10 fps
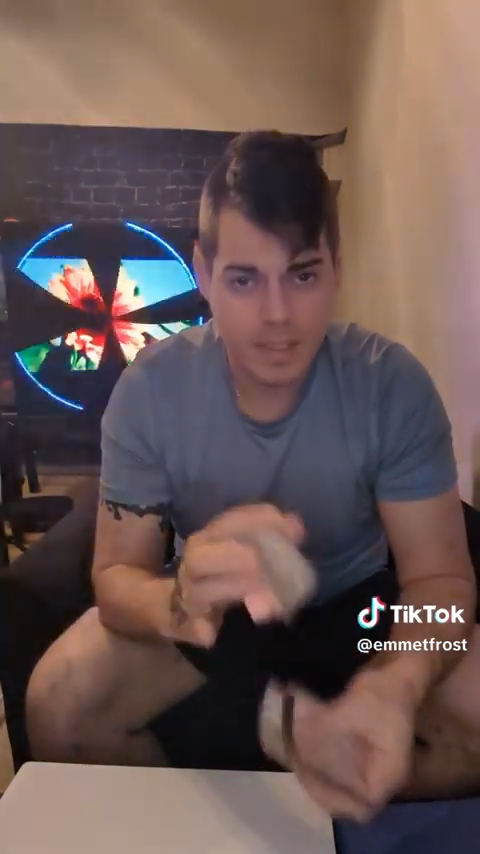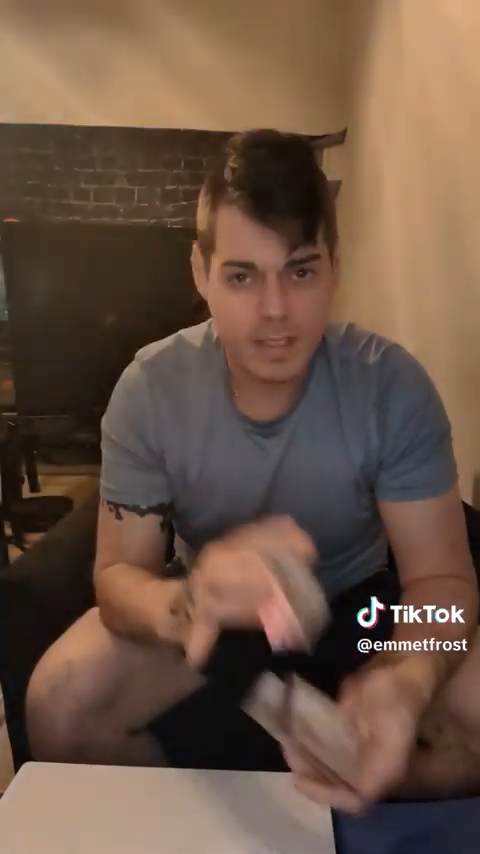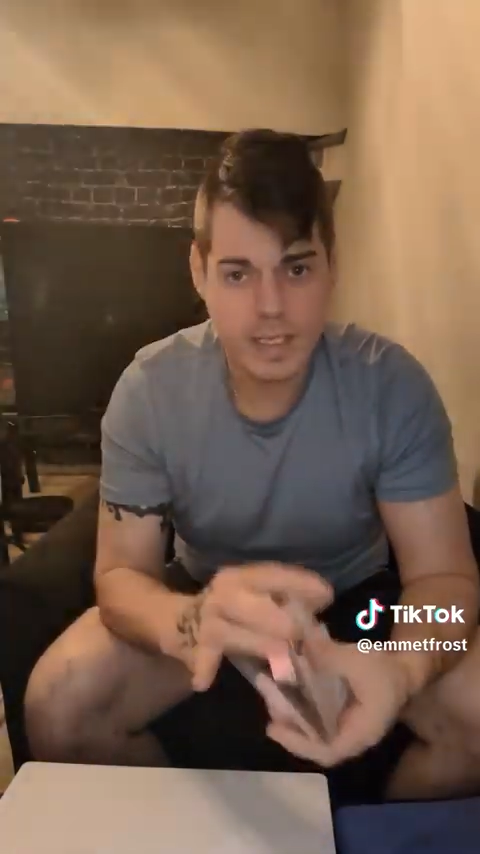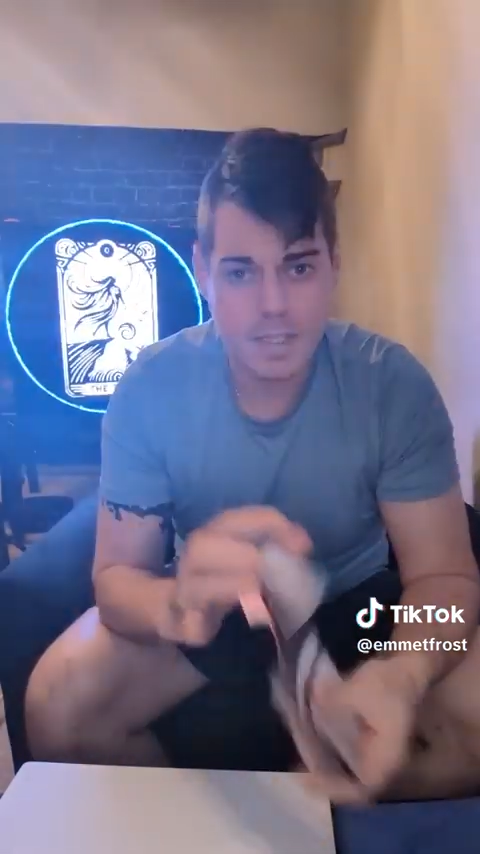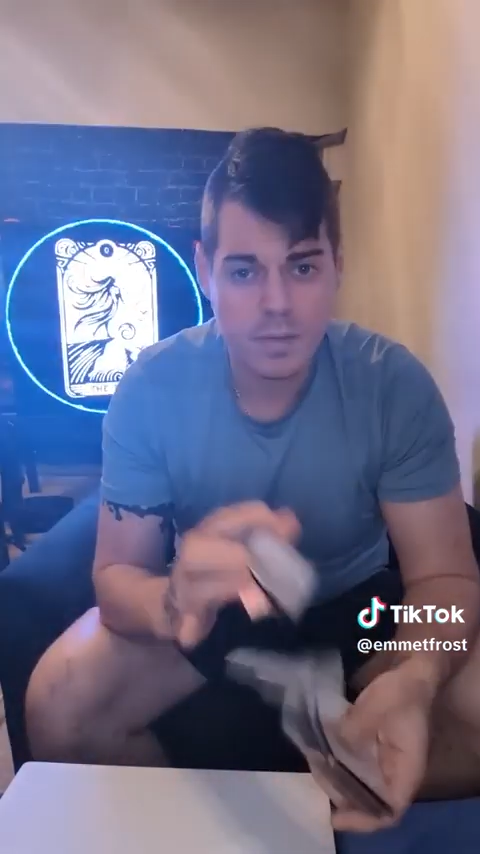
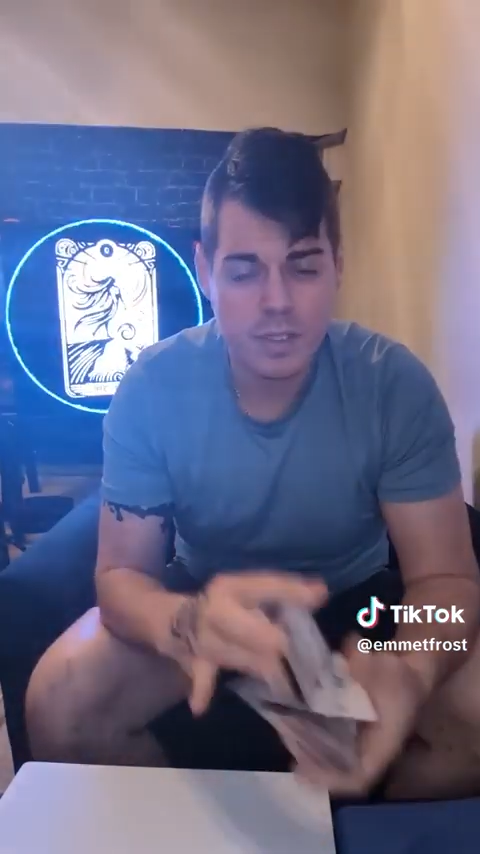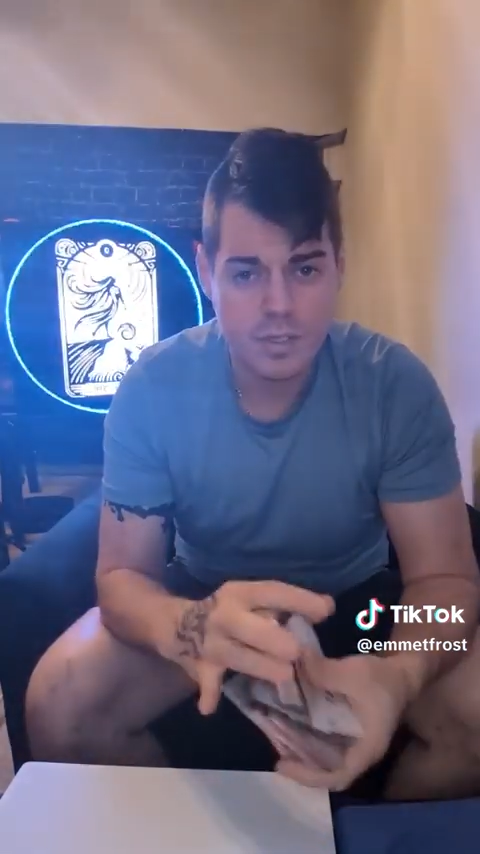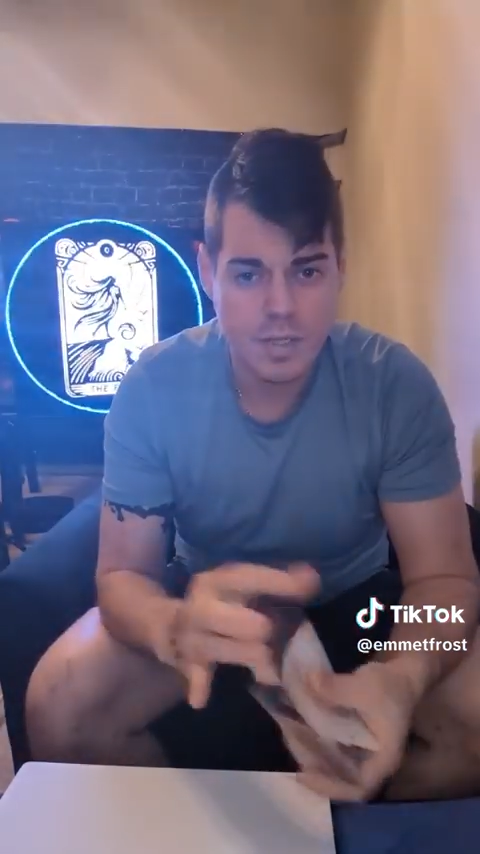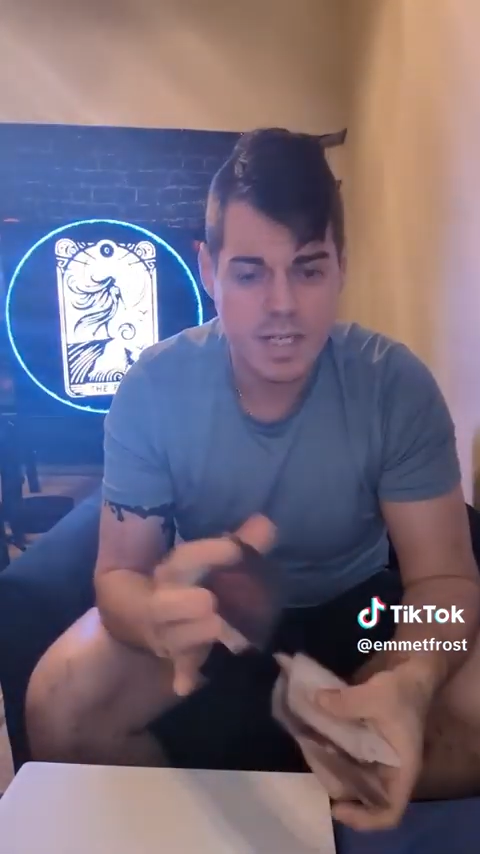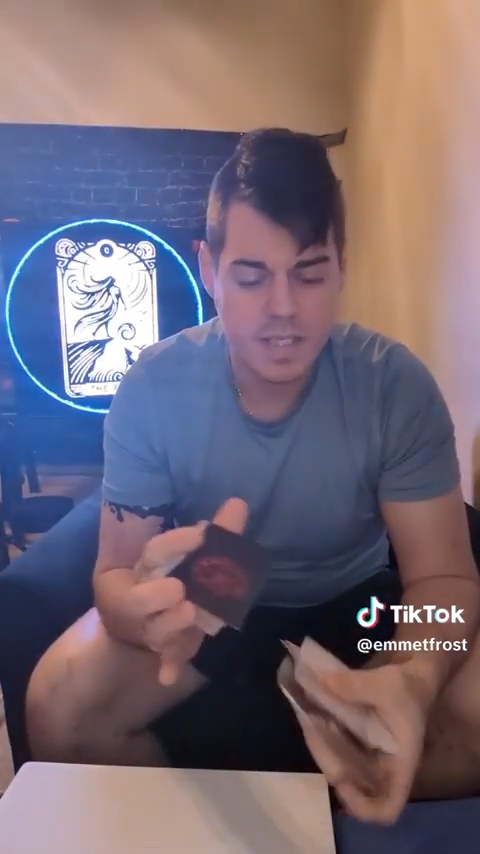that you can
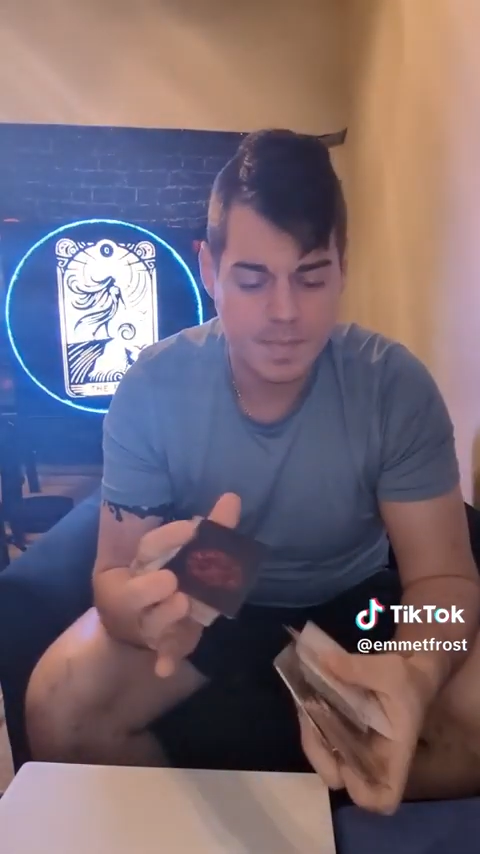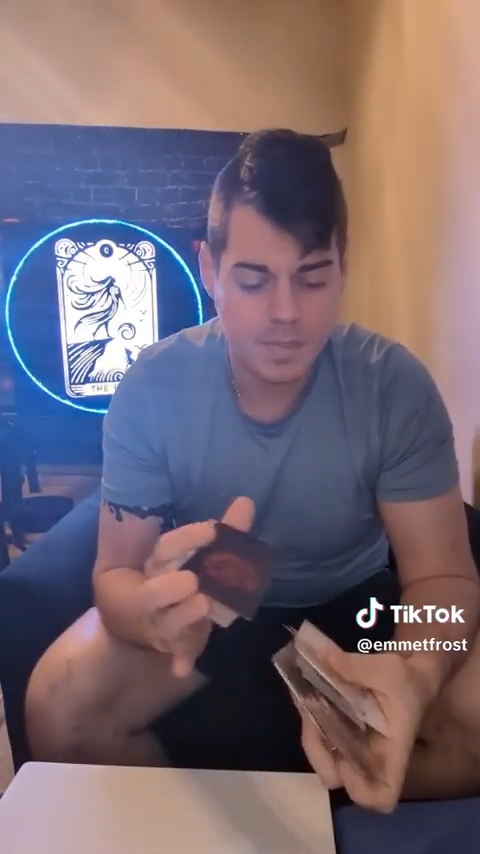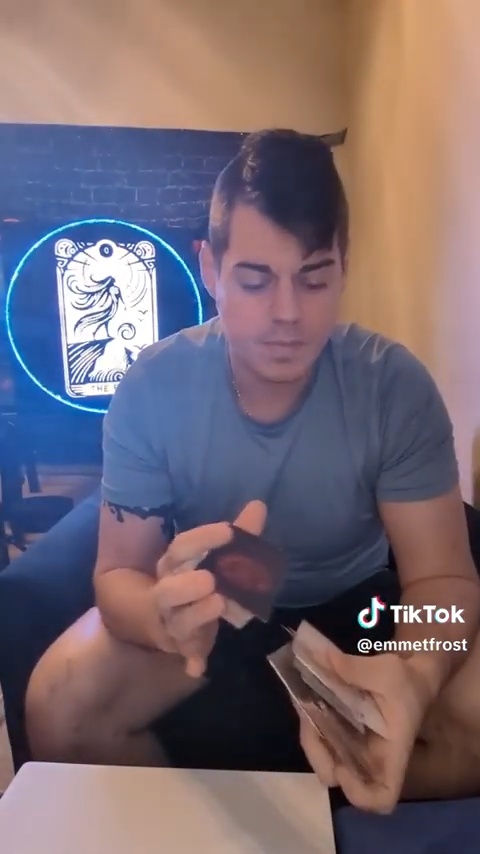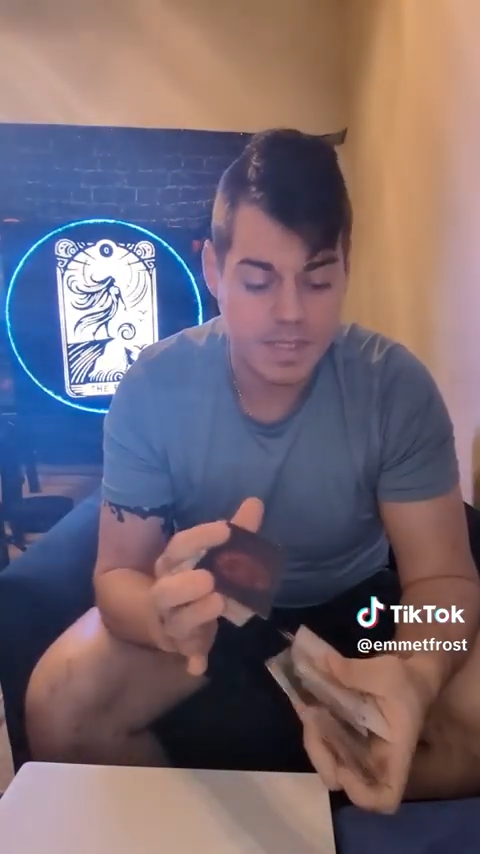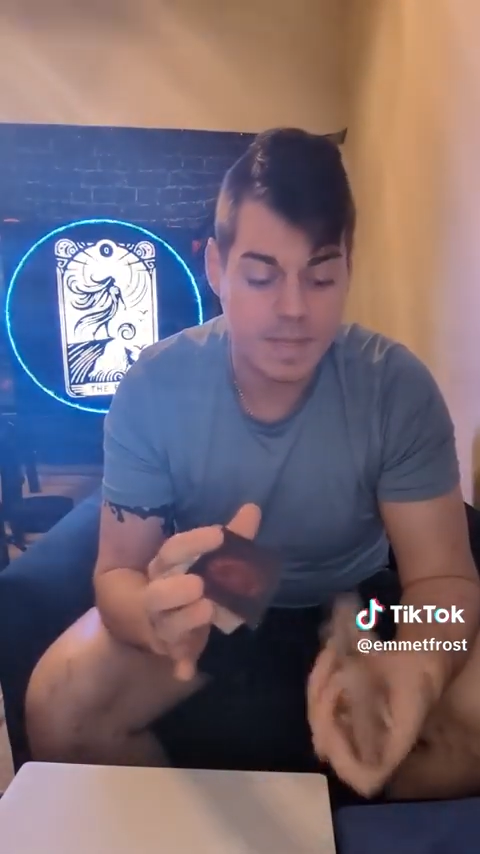
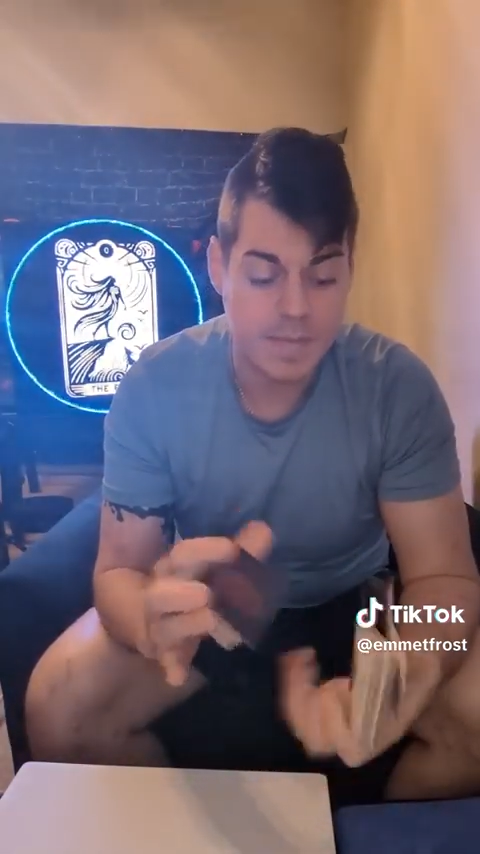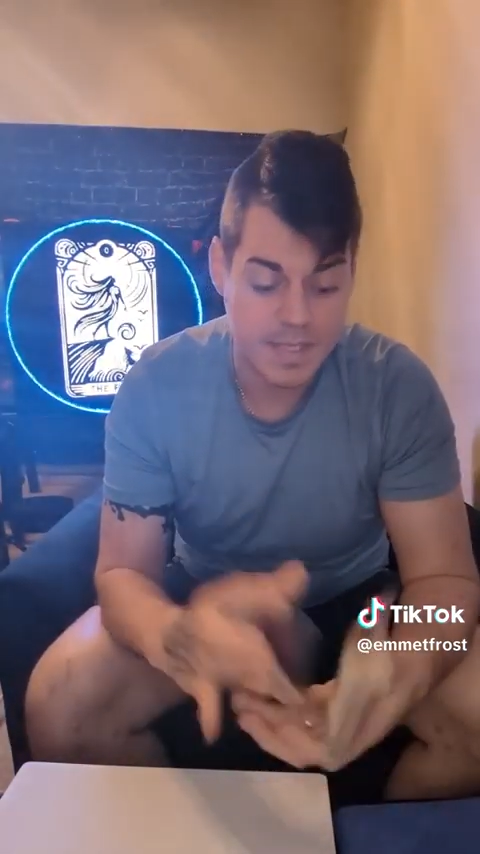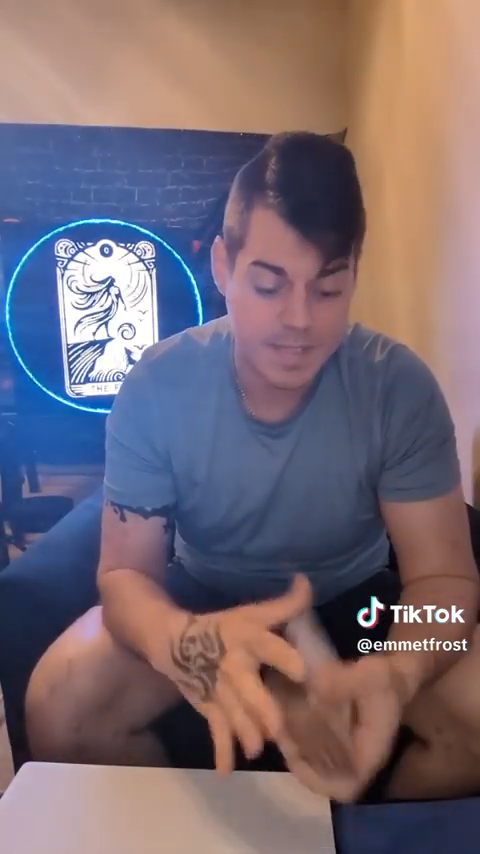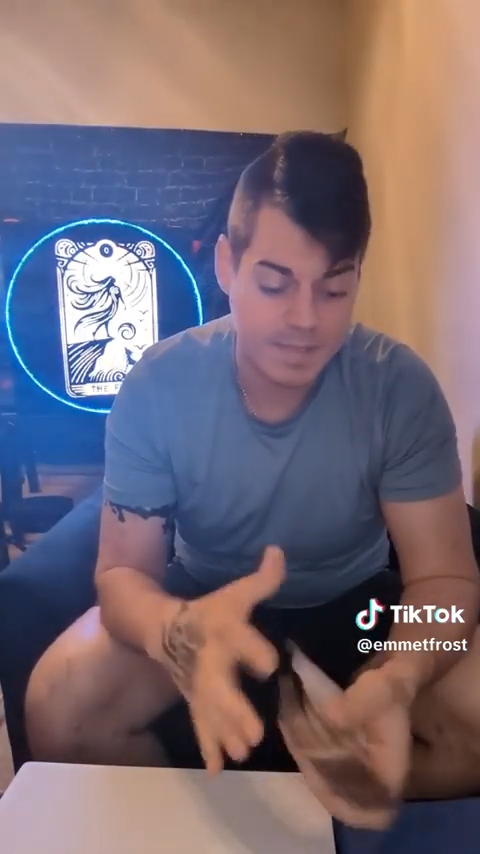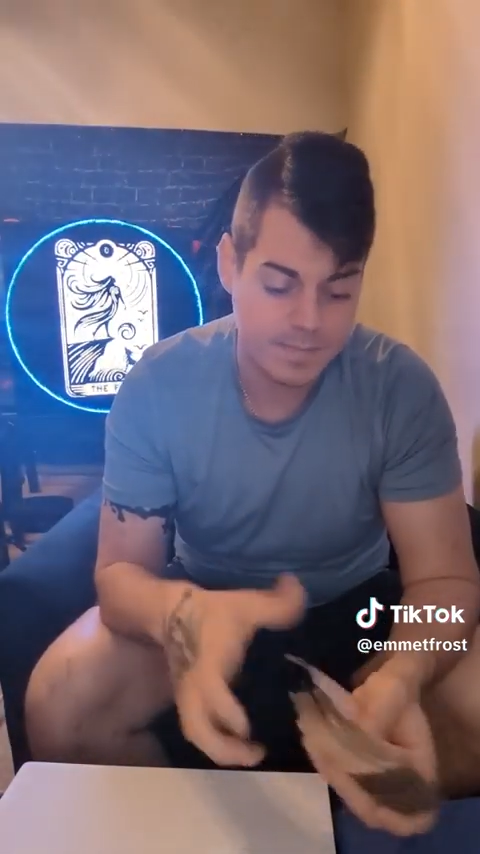transmute
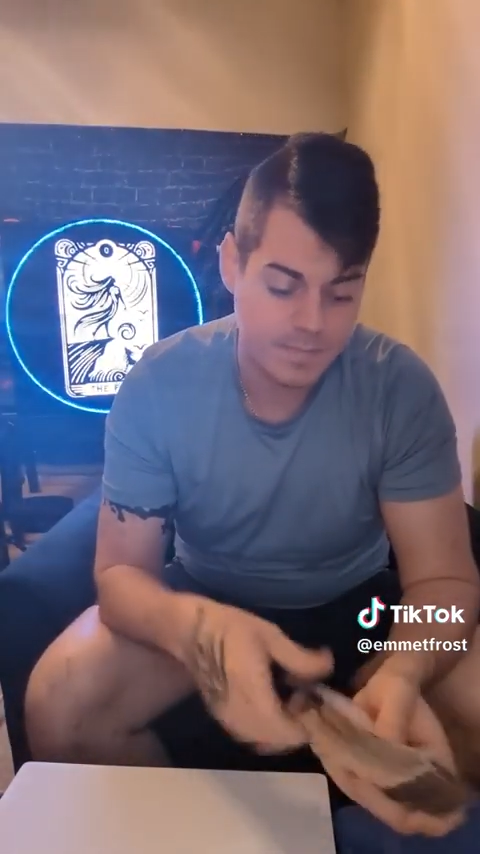demons.